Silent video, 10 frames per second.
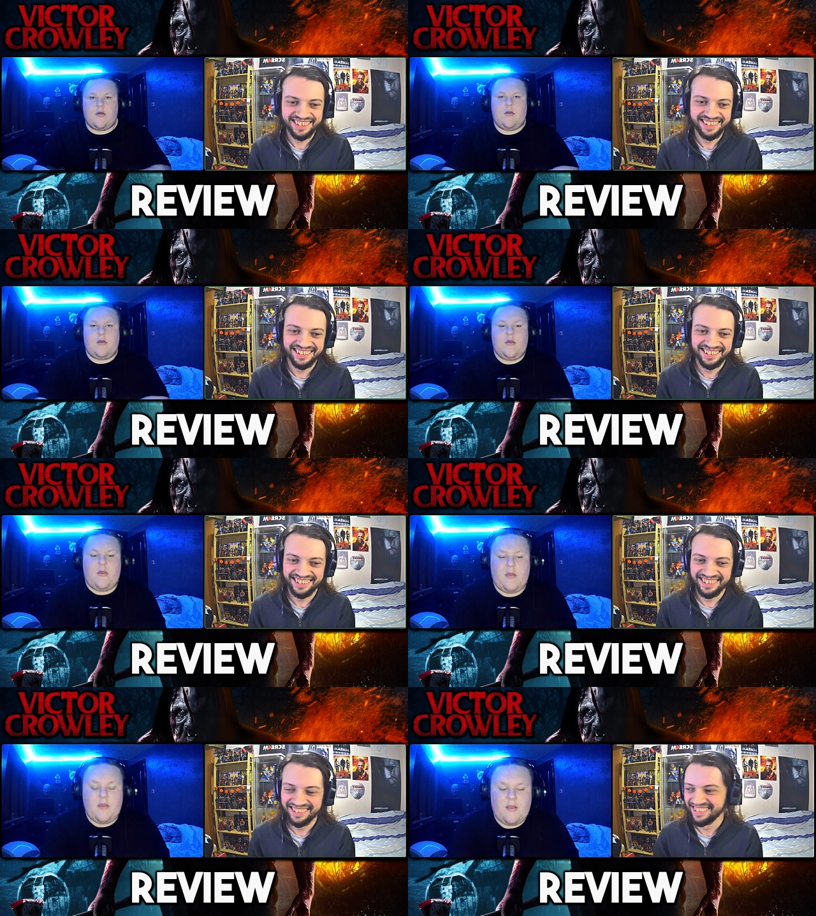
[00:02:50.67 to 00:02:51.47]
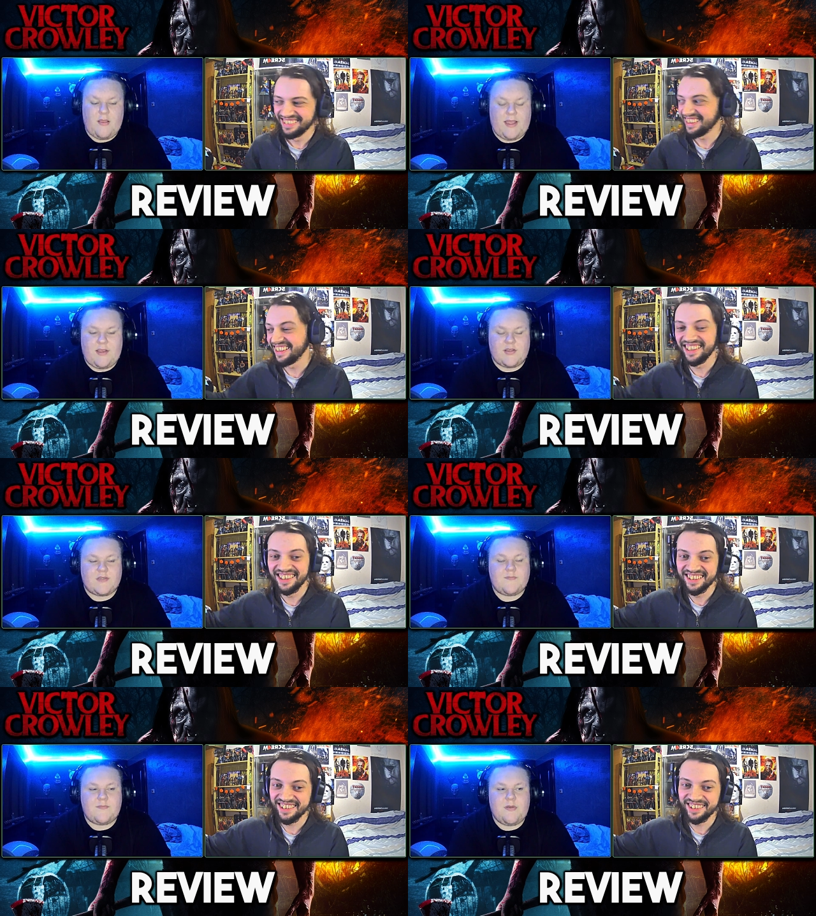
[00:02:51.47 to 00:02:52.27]
Speaker 1: like, I um,
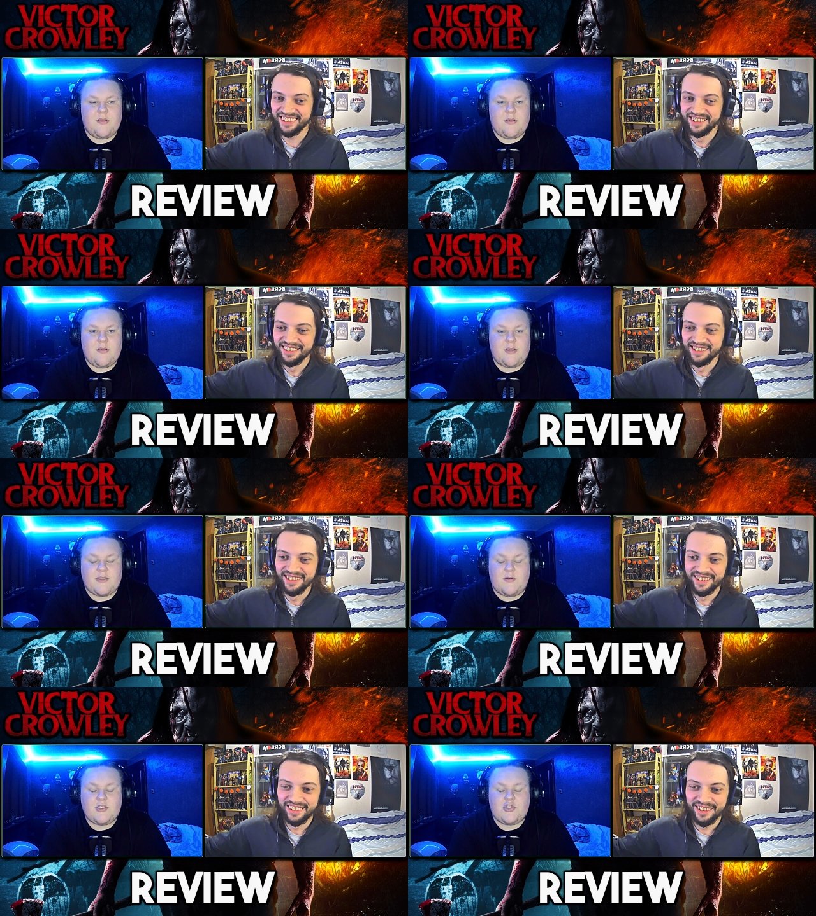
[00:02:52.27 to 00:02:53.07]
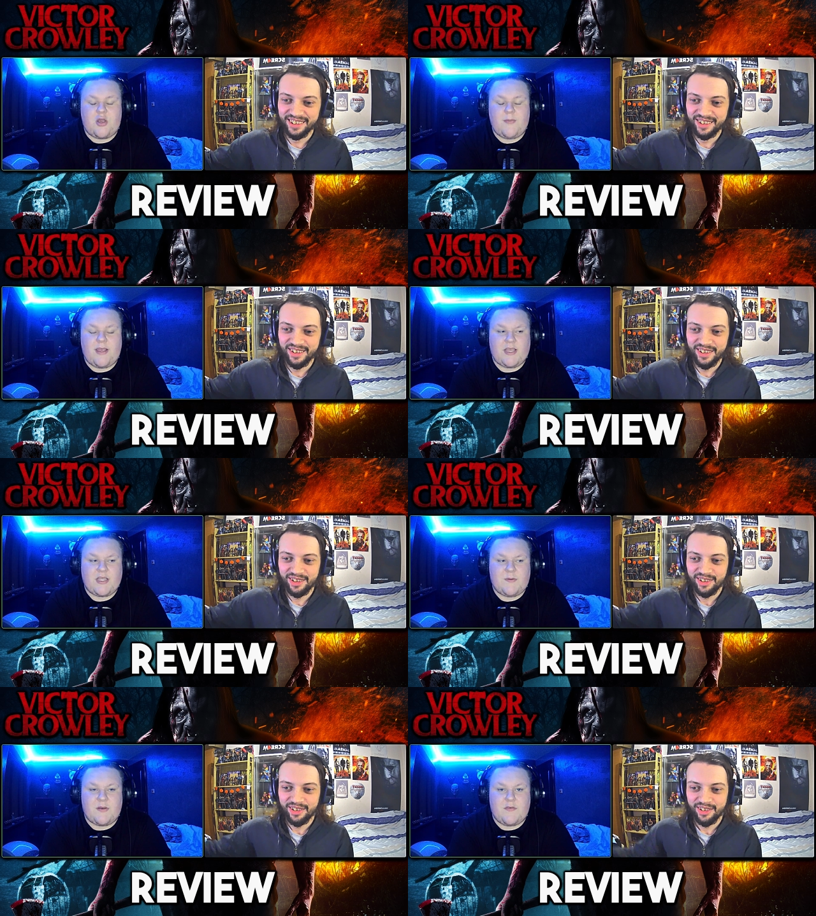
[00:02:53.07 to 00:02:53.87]
guess, because yeah. it was a traumatic
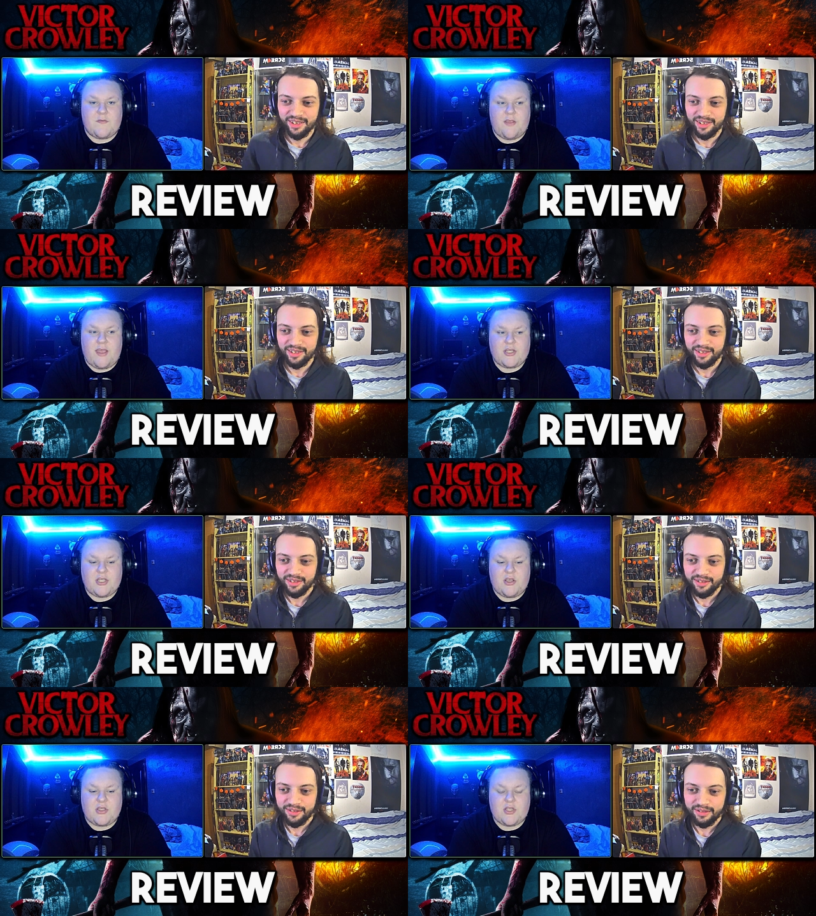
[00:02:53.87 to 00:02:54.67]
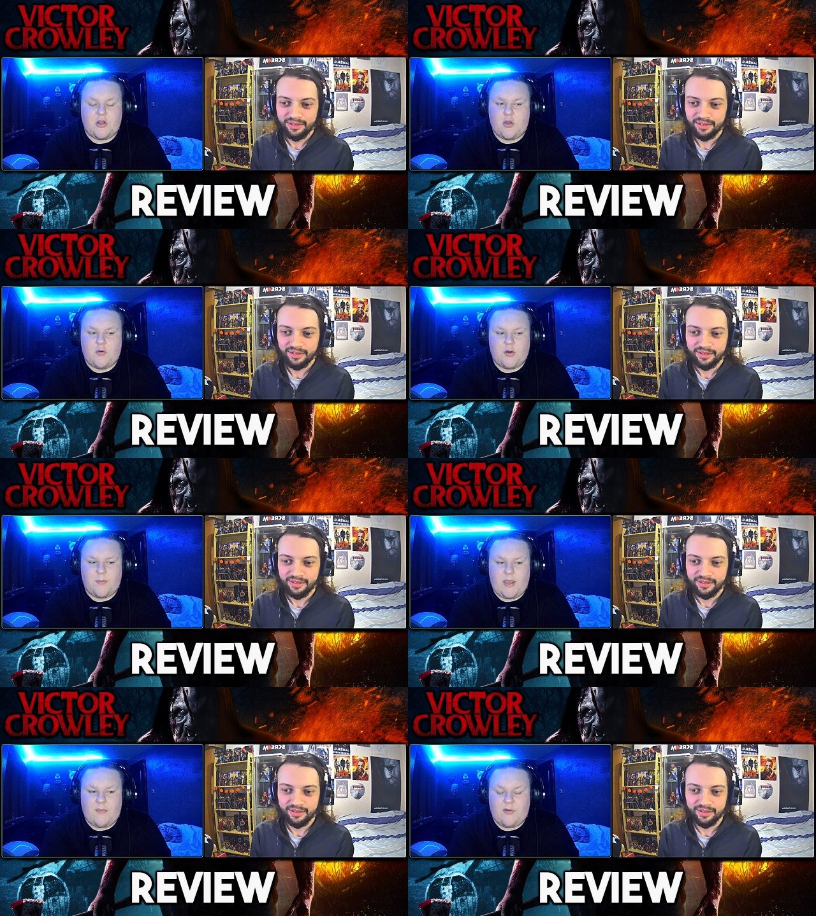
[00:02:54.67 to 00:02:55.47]
experience for like she lost a load of
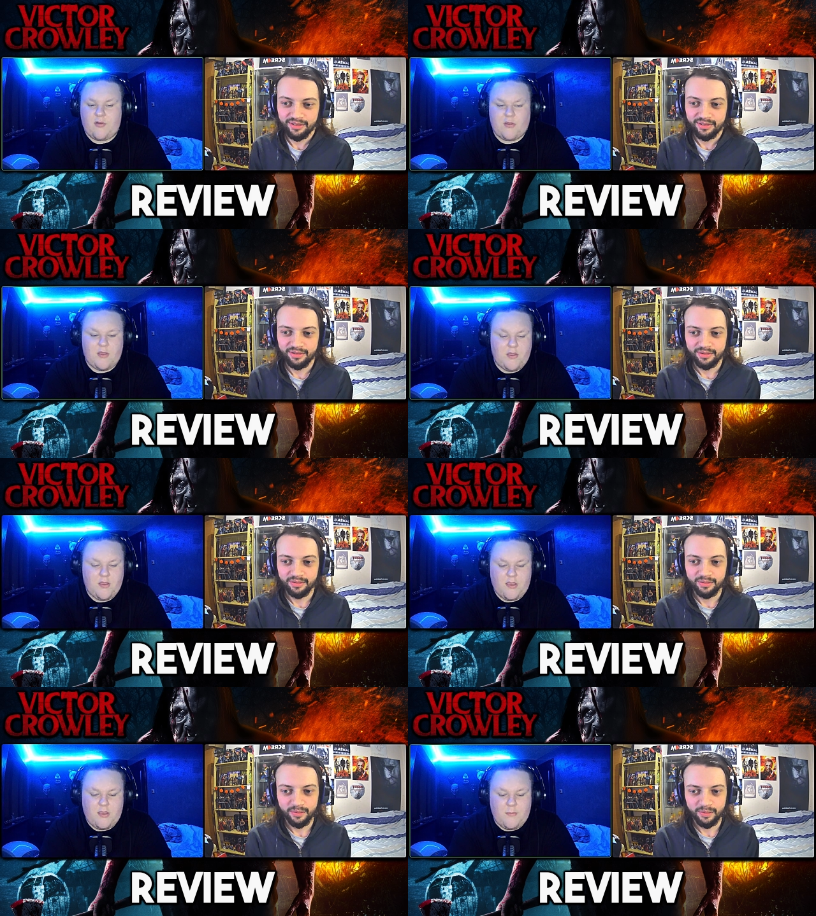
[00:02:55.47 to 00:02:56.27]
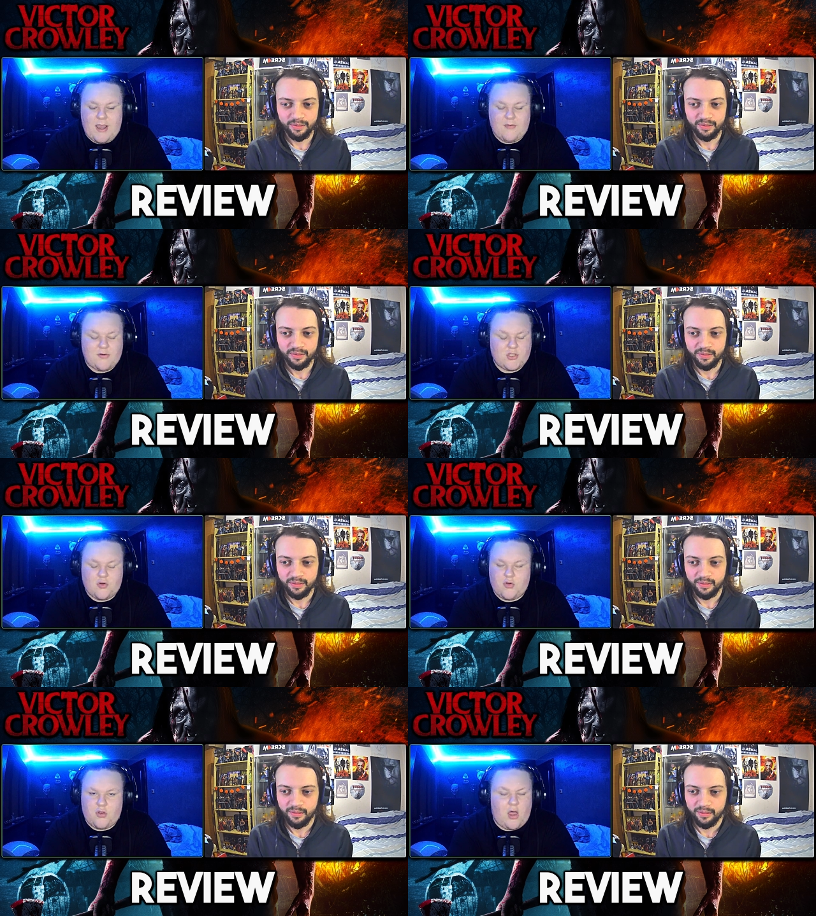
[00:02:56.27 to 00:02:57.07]
people, parents,
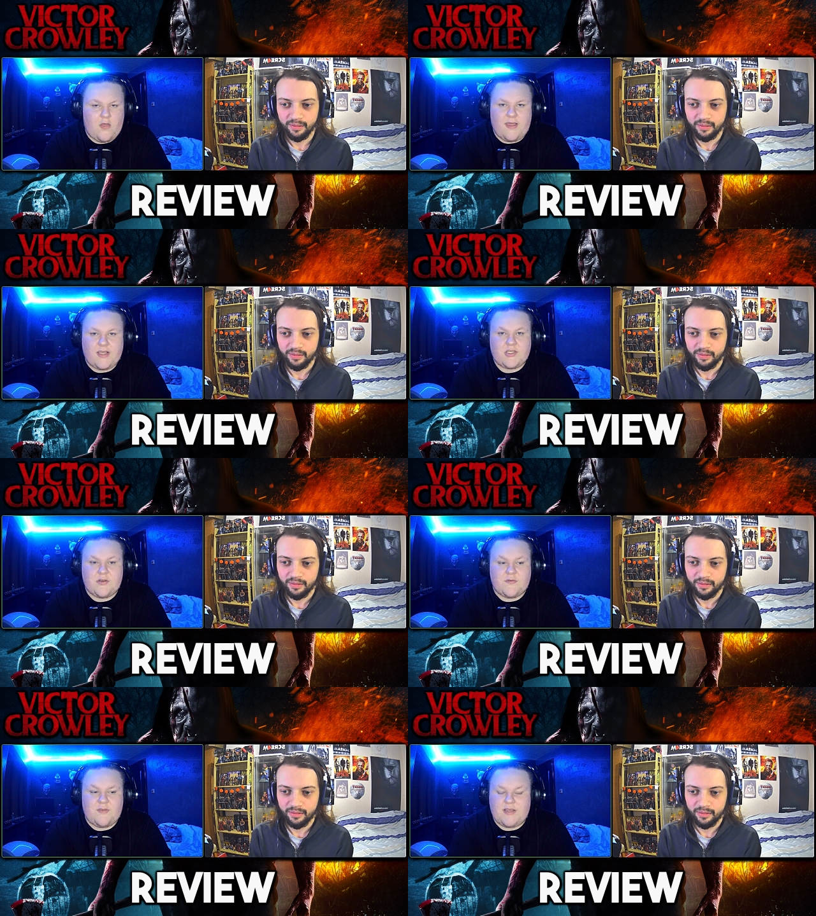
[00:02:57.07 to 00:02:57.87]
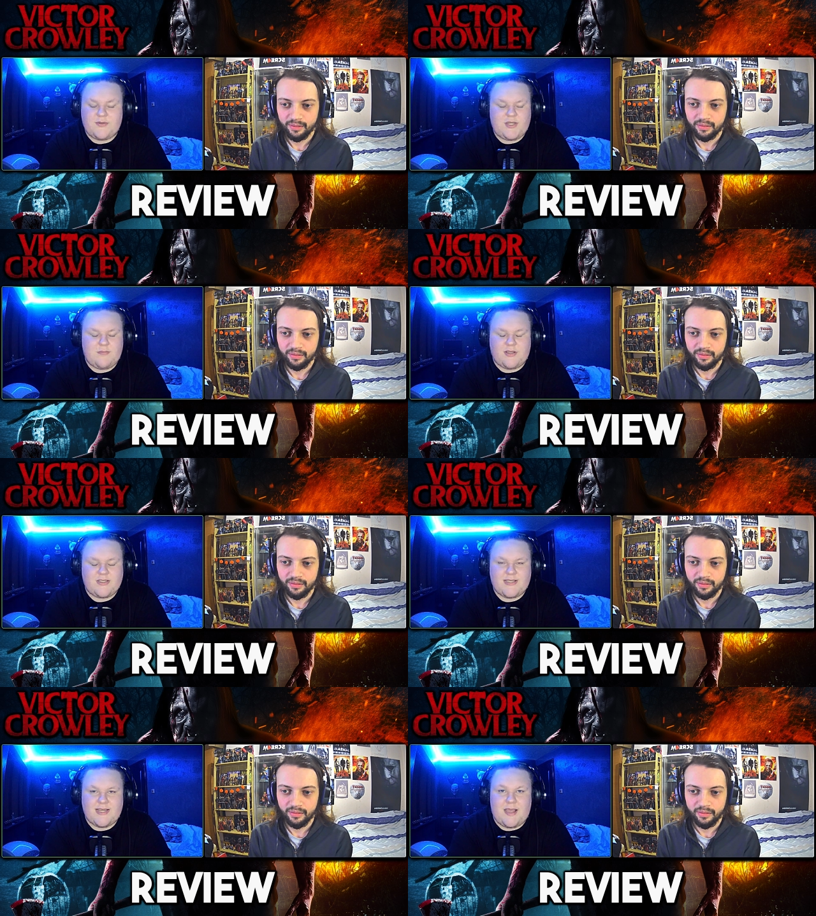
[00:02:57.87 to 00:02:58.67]
uncle, all that stuff. Like, she
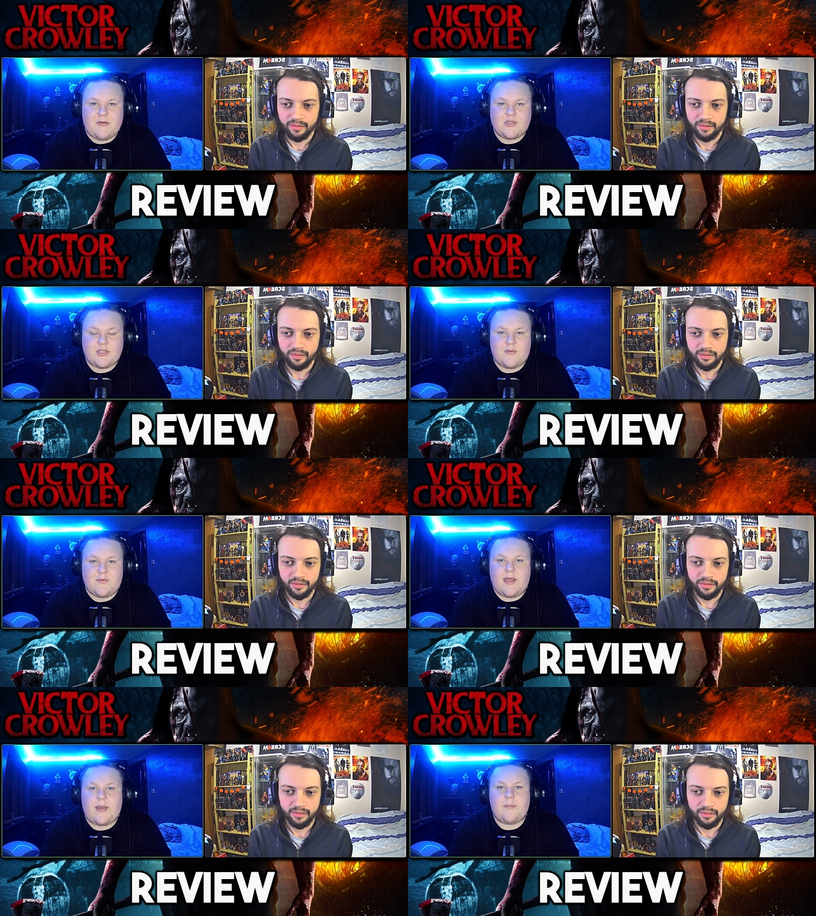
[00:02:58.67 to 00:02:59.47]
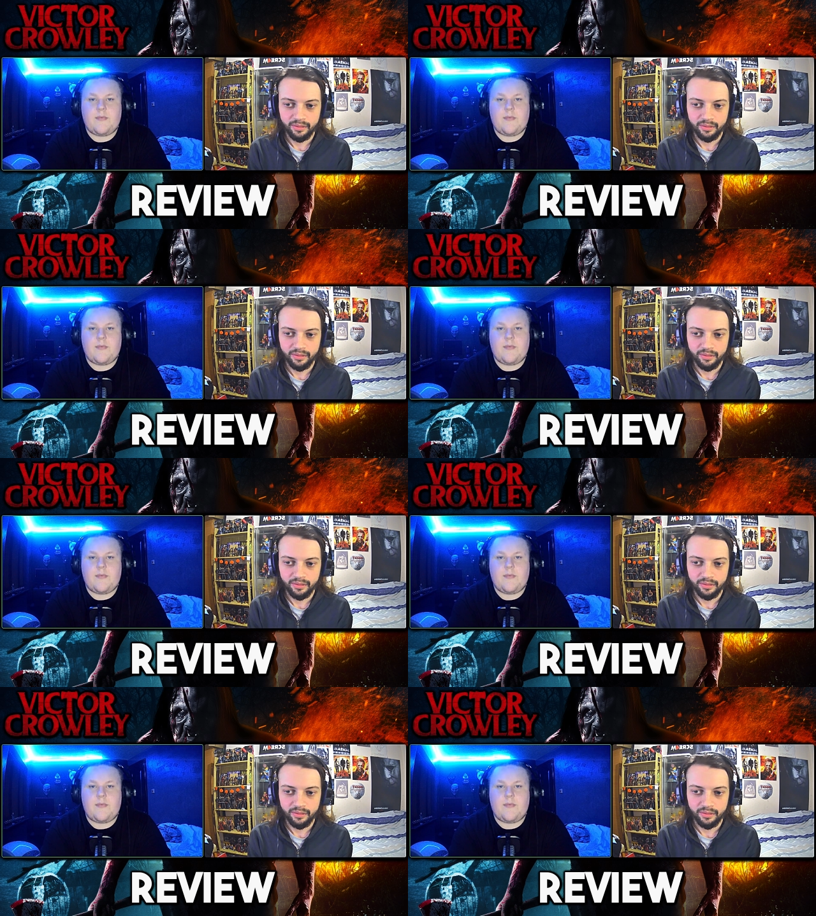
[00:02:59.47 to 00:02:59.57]
wants now to do with that.